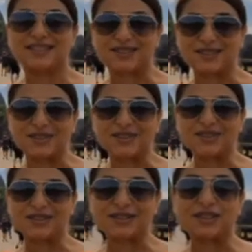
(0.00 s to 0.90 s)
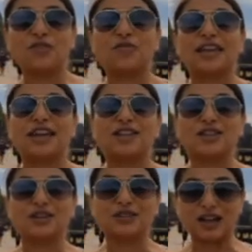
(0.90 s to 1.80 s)
tutorial, and don't forget
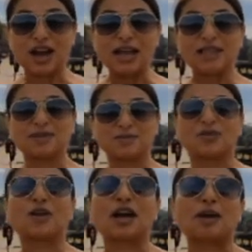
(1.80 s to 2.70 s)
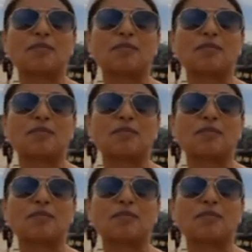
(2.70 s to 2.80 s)
to like, subscribe